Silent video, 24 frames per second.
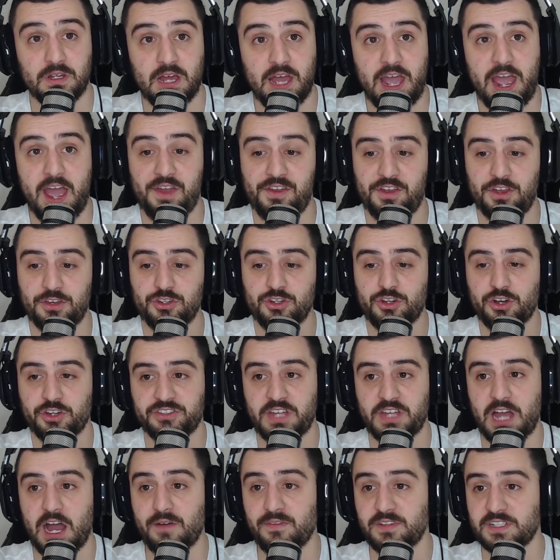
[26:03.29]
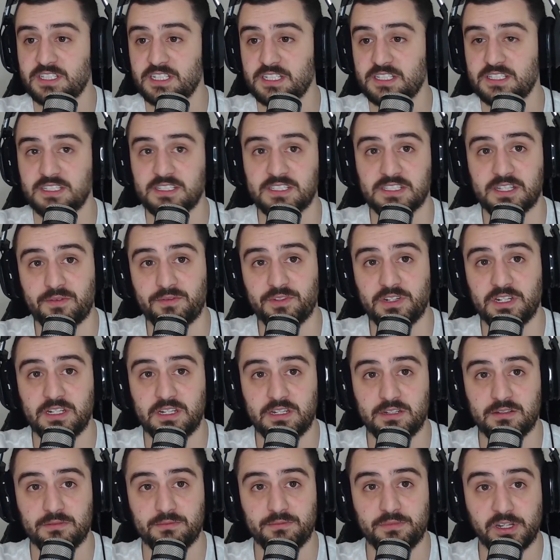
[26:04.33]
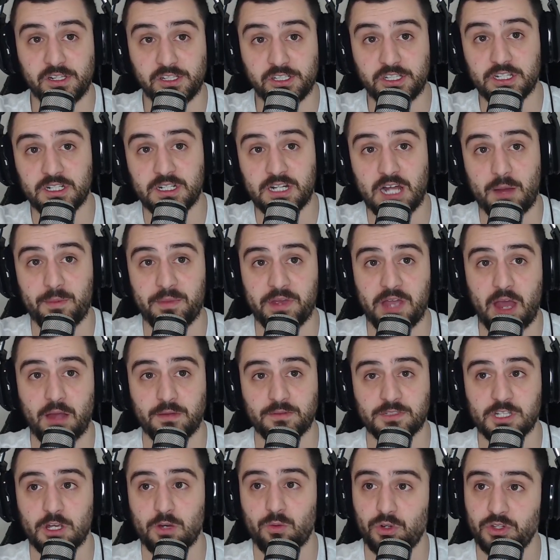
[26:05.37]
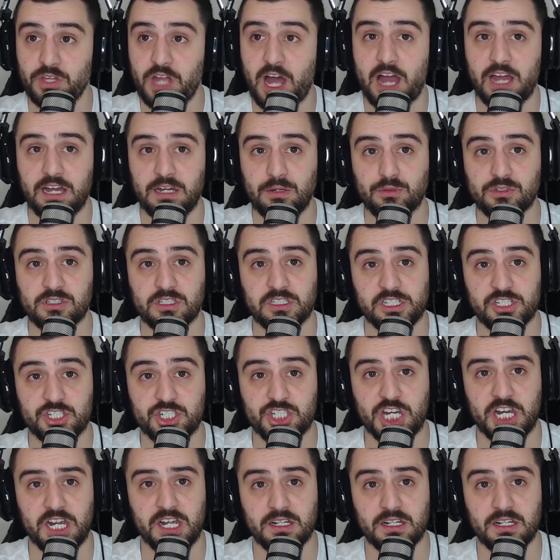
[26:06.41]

And then you got the other 60, 70 million coming out and say, well, no, it was legit.